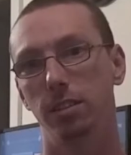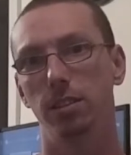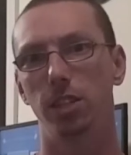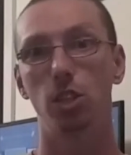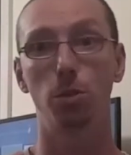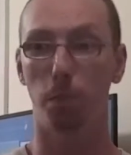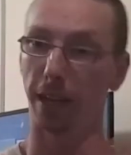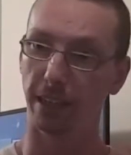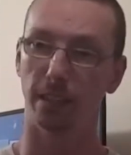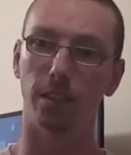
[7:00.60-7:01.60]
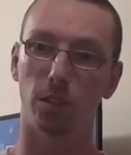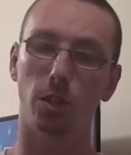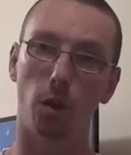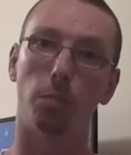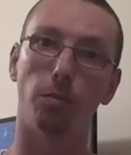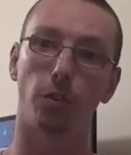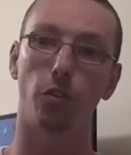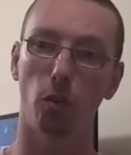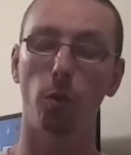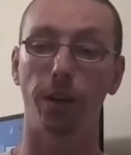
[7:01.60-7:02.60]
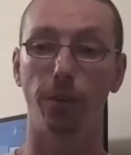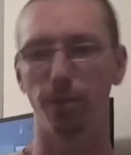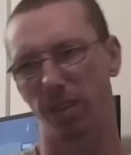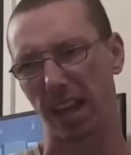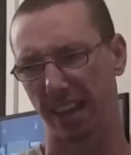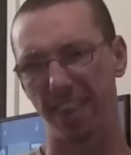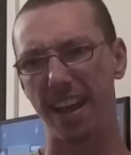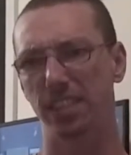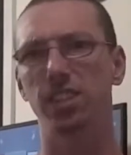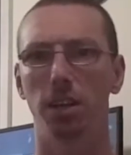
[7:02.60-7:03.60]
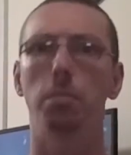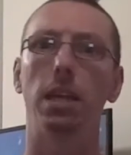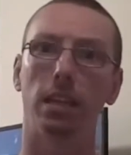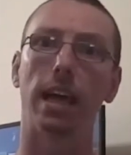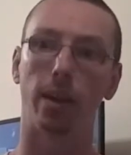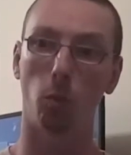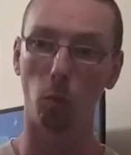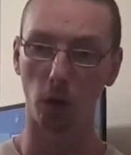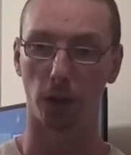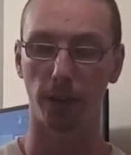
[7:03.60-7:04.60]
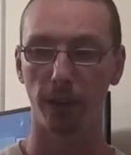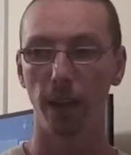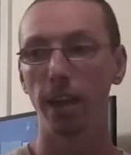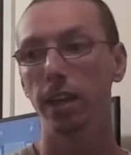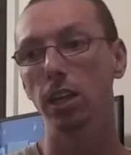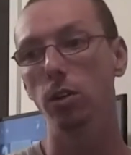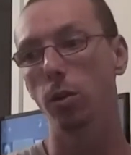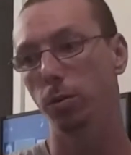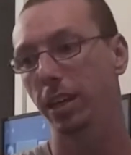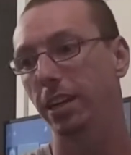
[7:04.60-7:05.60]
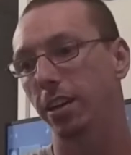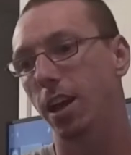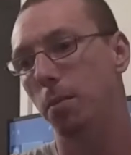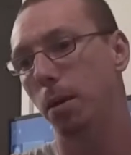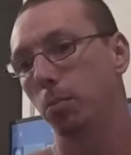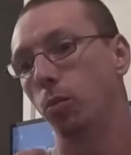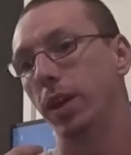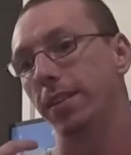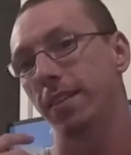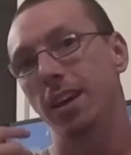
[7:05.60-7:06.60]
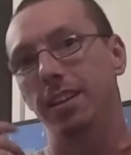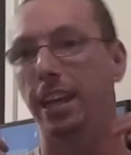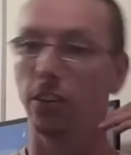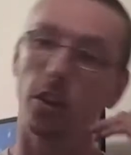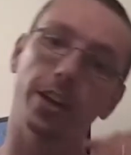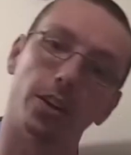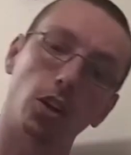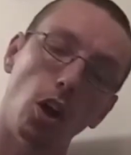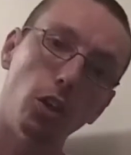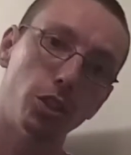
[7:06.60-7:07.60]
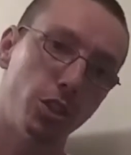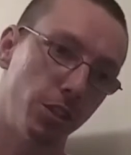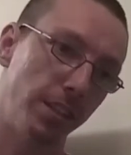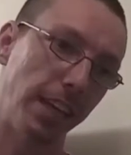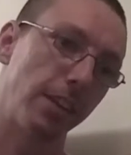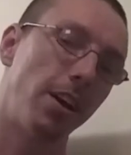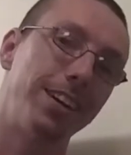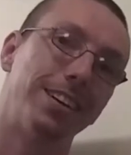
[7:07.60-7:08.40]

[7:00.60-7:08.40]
Despite the scope of your story, you're like, that's going to be a lot of work. You don't need to come up with the entire culture, the entire